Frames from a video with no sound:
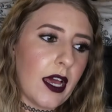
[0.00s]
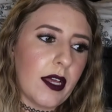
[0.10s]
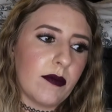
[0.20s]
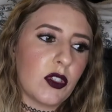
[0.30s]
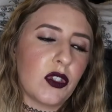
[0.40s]

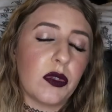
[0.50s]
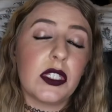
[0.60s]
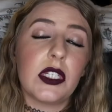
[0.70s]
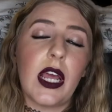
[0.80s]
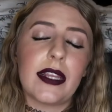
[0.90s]
Um,
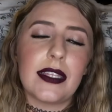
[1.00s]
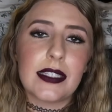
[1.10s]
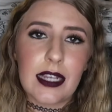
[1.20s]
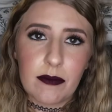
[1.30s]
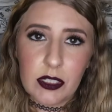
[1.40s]
so at
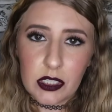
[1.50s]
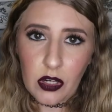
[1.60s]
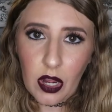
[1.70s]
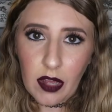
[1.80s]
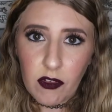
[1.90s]
this time it does
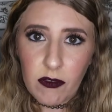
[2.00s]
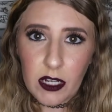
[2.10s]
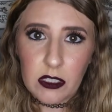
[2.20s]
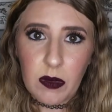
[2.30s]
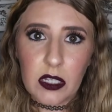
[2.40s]
not have a
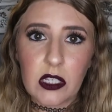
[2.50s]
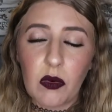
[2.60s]
fast pass,